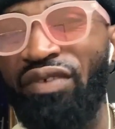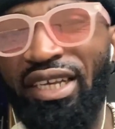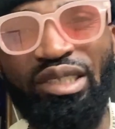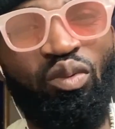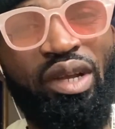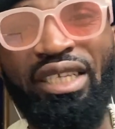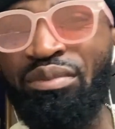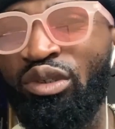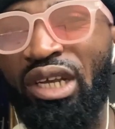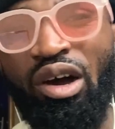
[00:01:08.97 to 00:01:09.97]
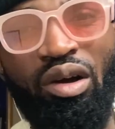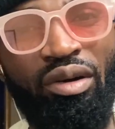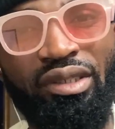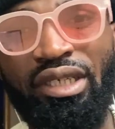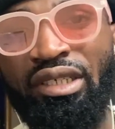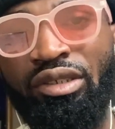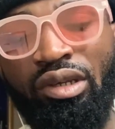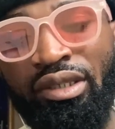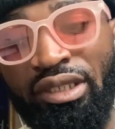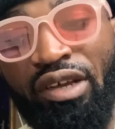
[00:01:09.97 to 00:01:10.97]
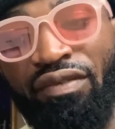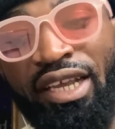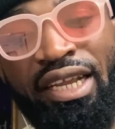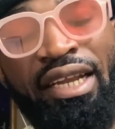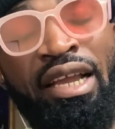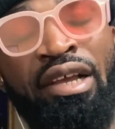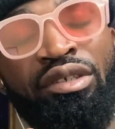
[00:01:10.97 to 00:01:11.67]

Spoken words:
fashion weeks, musical concerts, and stuff like that.